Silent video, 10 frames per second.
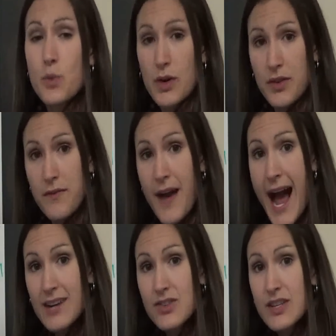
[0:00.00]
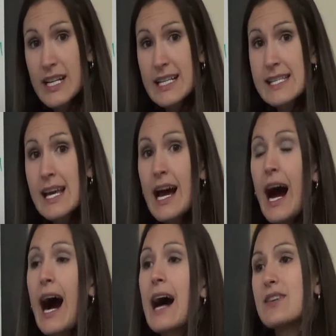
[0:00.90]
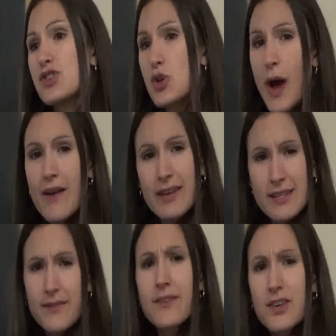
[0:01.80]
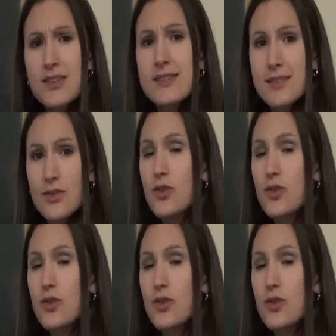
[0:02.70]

to work the factories, so you have a diverse